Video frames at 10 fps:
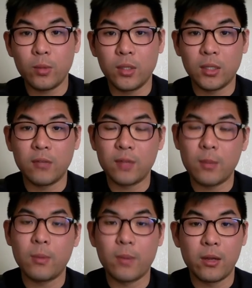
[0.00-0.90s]
will give
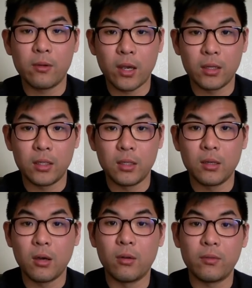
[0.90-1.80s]
them a better
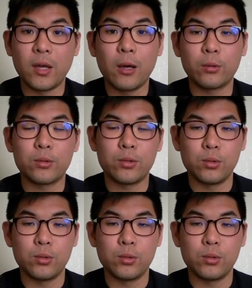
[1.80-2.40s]
idea of how